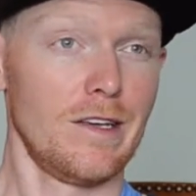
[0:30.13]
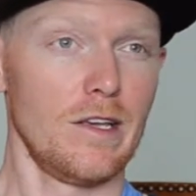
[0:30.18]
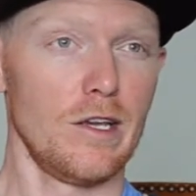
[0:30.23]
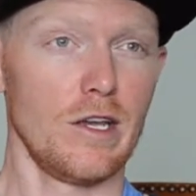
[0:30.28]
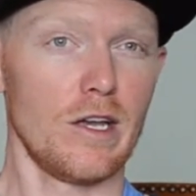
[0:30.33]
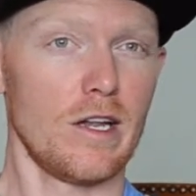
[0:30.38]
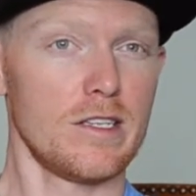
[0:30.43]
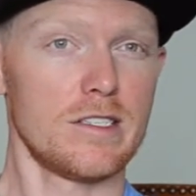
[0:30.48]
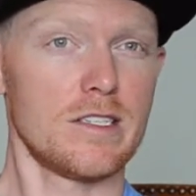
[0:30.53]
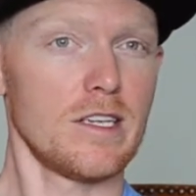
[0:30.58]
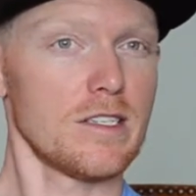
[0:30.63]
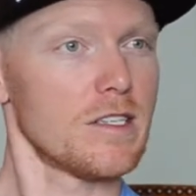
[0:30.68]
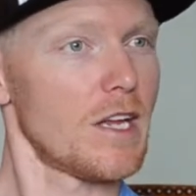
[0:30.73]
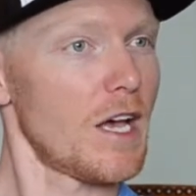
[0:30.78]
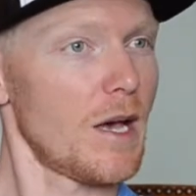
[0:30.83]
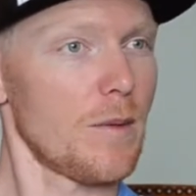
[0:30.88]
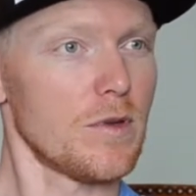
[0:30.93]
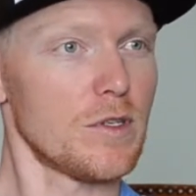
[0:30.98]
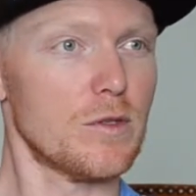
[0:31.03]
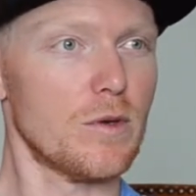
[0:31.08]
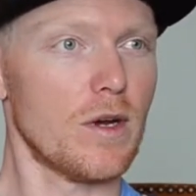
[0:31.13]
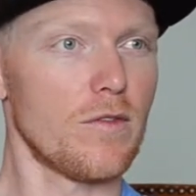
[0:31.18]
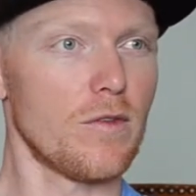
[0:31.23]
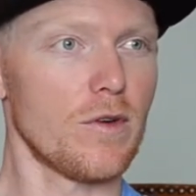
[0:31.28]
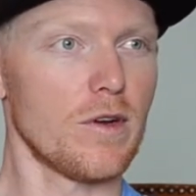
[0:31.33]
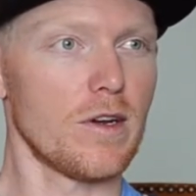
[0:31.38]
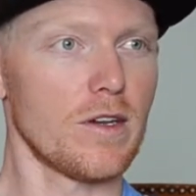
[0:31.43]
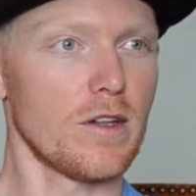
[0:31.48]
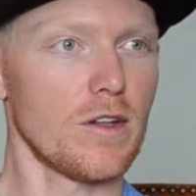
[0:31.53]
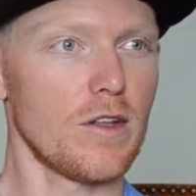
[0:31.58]
this doesn't happen to
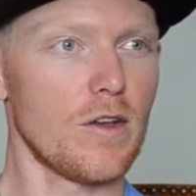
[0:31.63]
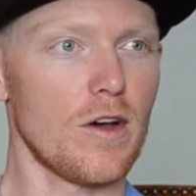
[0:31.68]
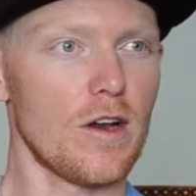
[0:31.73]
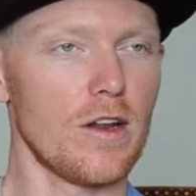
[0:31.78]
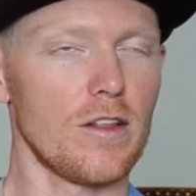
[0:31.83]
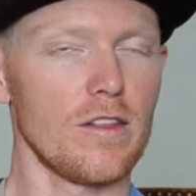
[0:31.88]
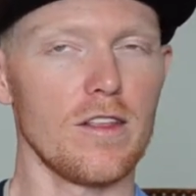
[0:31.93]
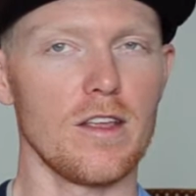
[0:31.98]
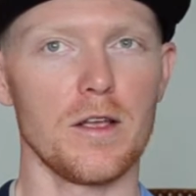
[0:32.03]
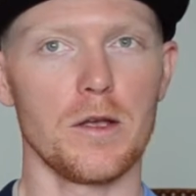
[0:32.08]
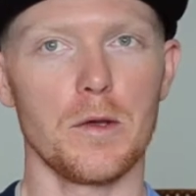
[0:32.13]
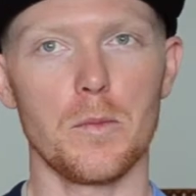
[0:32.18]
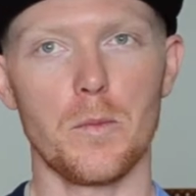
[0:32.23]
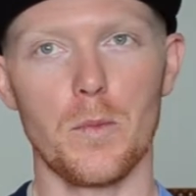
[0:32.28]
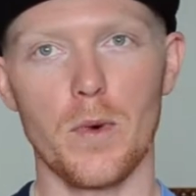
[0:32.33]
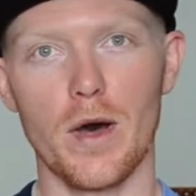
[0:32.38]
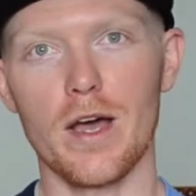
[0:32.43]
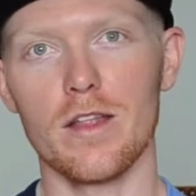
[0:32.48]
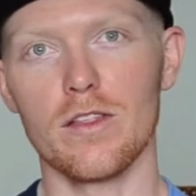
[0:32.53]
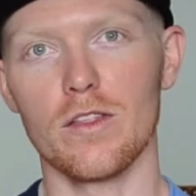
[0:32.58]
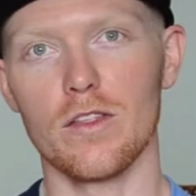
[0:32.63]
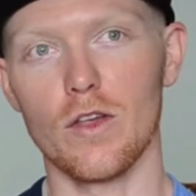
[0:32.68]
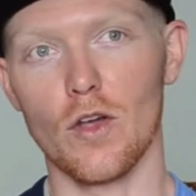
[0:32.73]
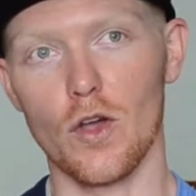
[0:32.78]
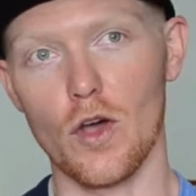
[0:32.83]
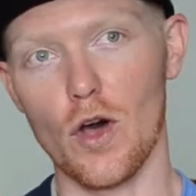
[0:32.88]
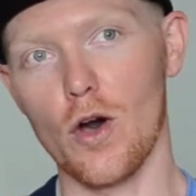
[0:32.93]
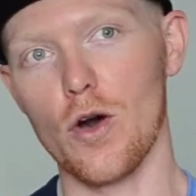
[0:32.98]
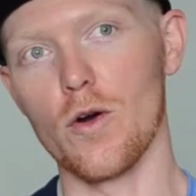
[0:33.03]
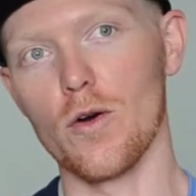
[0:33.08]
everyone, kind of thing. But the
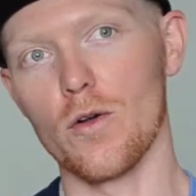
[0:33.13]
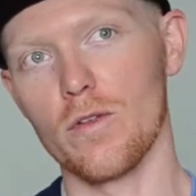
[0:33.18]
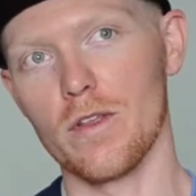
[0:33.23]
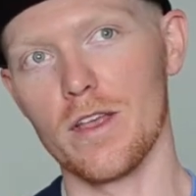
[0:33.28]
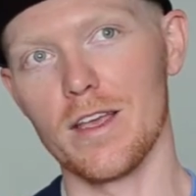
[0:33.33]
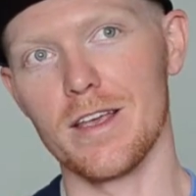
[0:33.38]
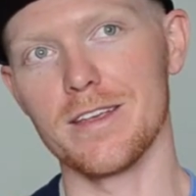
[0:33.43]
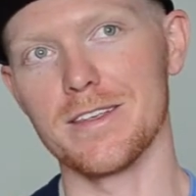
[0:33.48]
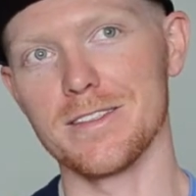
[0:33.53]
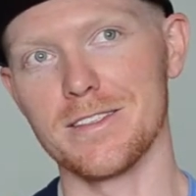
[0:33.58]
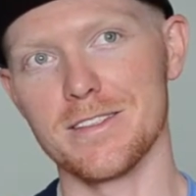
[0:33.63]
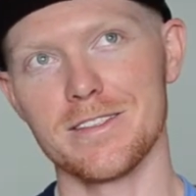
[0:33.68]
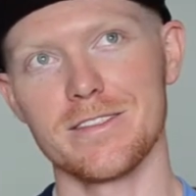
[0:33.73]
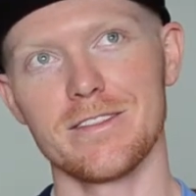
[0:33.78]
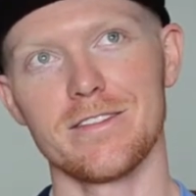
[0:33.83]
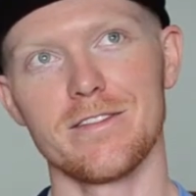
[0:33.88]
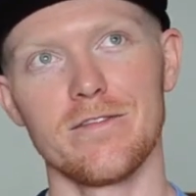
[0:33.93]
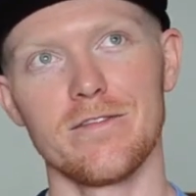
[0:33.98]
goal is,